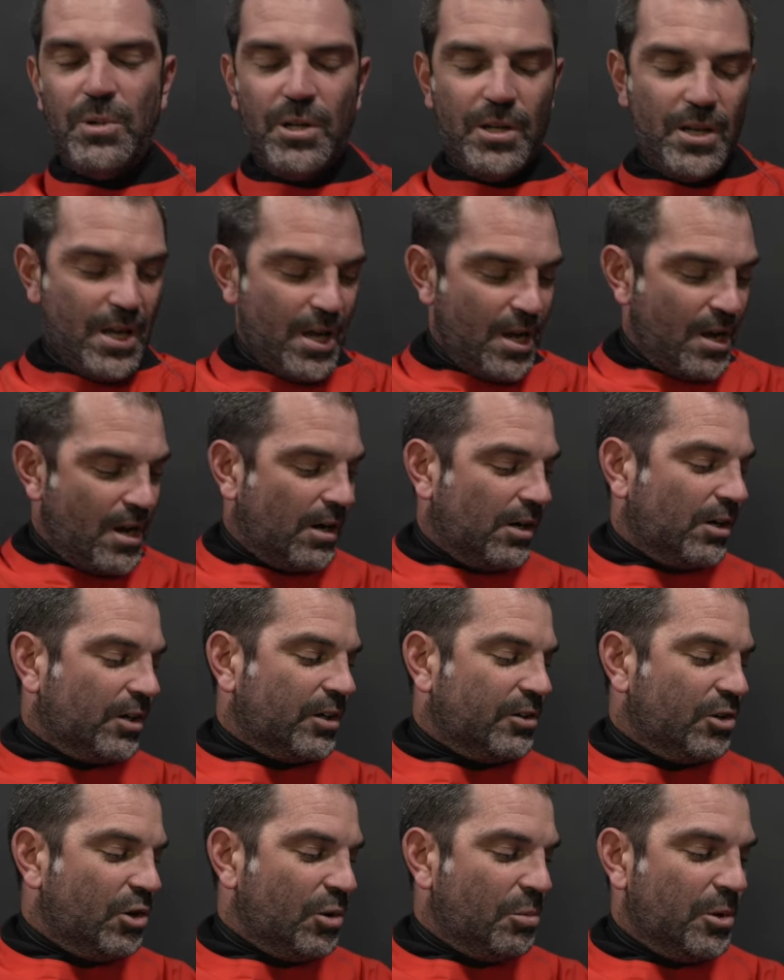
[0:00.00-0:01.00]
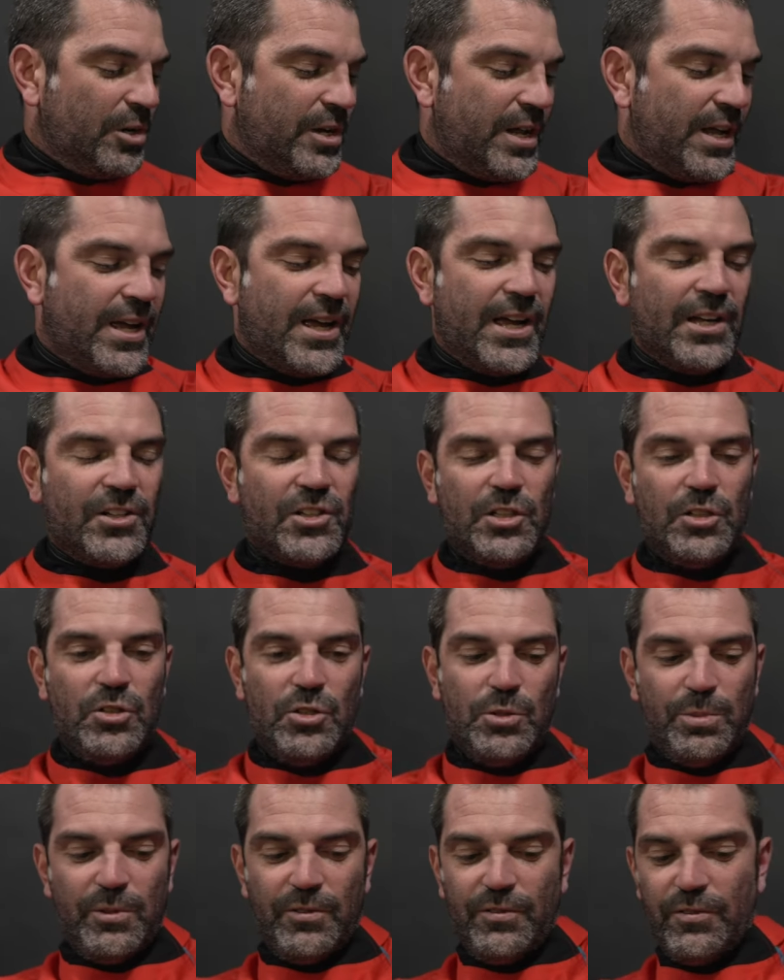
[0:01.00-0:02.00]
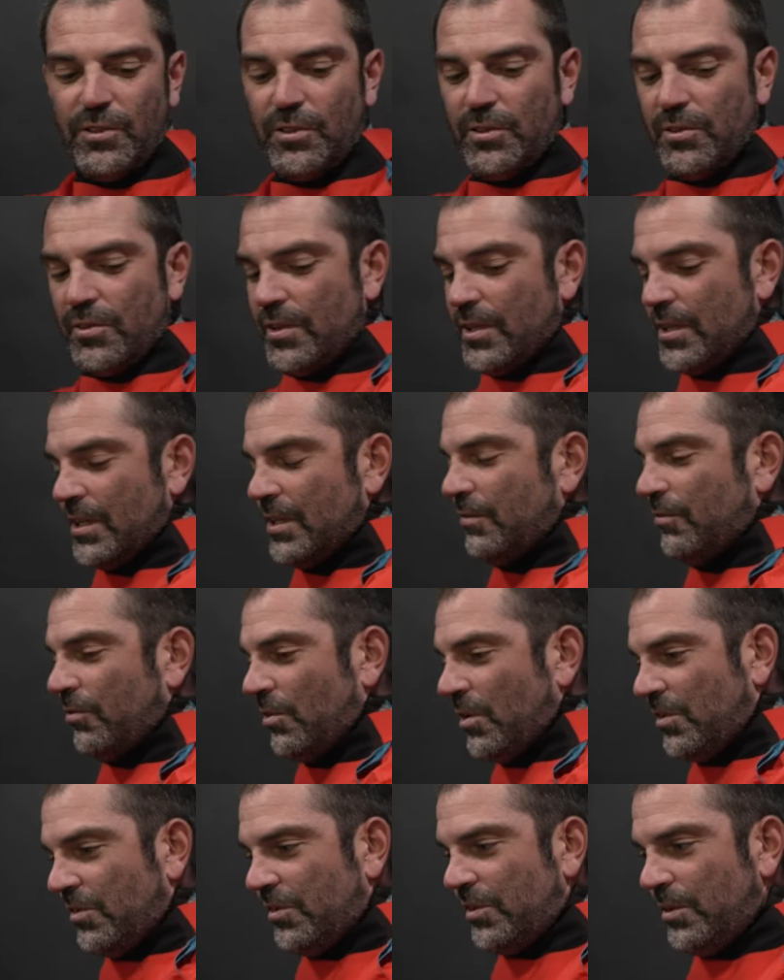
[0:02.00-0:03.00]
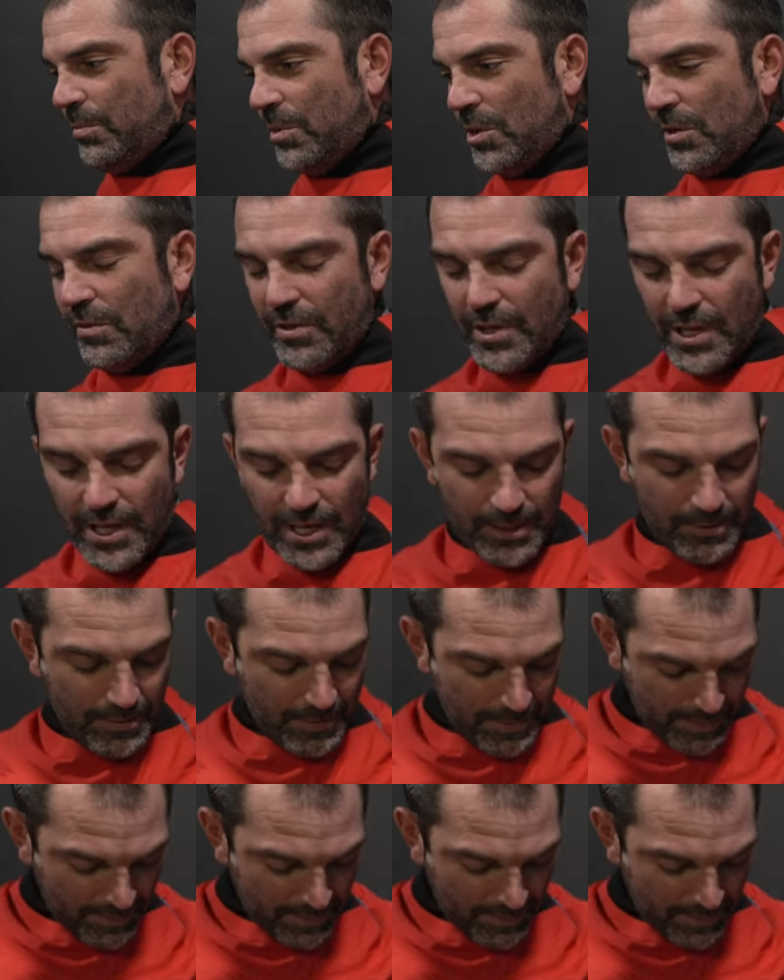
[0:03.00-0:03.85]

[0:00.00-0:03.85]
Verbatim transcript: But on a normal day, I actually do prefer the front zip over that.